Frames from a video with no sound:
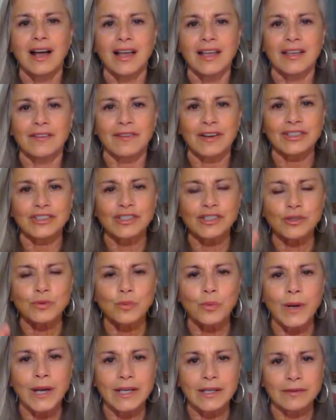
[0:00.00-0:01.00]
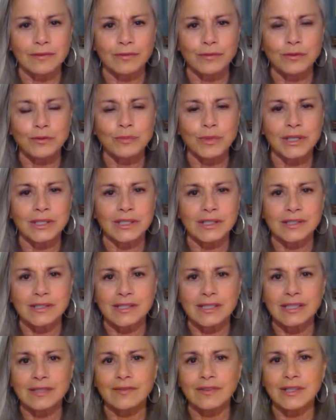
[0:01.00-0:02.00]
if I just wait a few minutes,
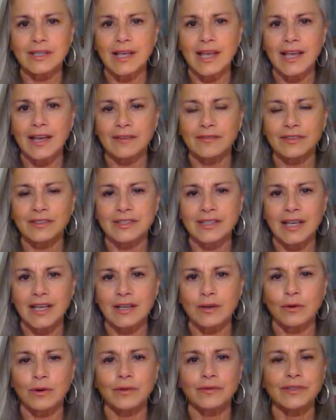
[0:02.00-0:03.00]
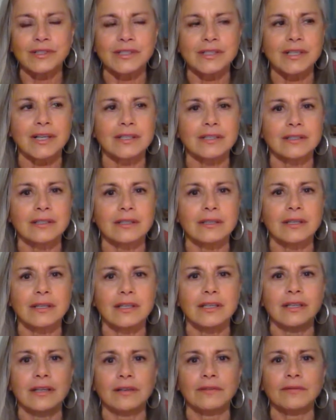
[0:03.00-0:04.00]
even a half a day, all of a sudden
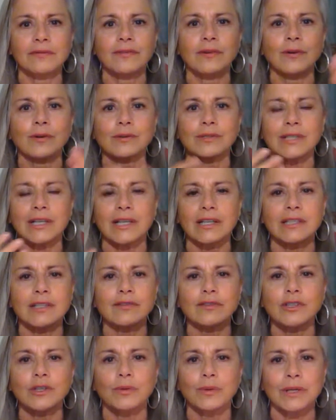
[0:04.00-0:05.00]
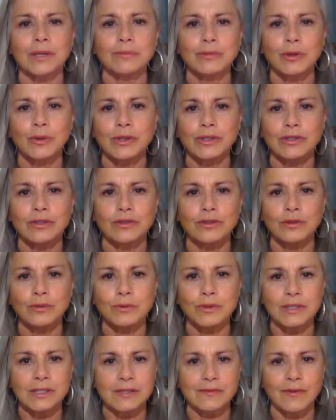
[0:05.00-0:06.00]
it unfolds. Like I never know what I'm going to do in
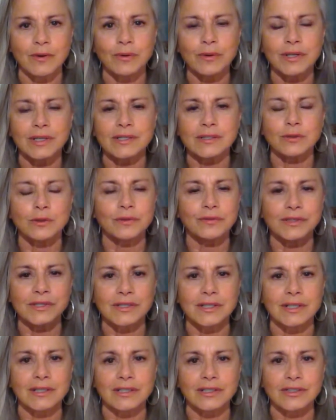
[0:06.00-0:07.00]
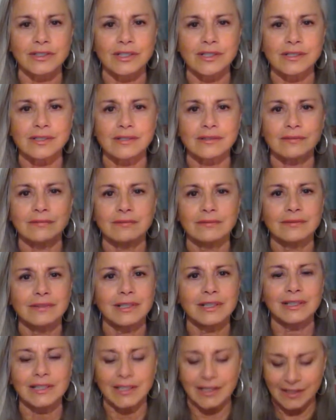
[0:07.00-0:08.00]
this focus, and all of a sudden it just
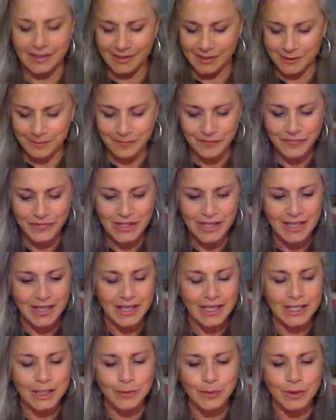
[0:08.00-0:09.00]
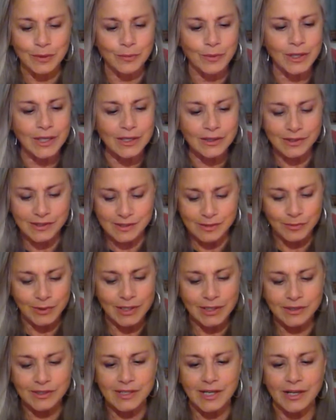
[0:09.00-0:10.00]
clicks. Anyway, what else? What
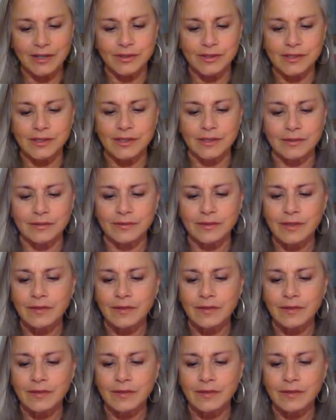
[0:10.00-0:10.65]
else, higher self?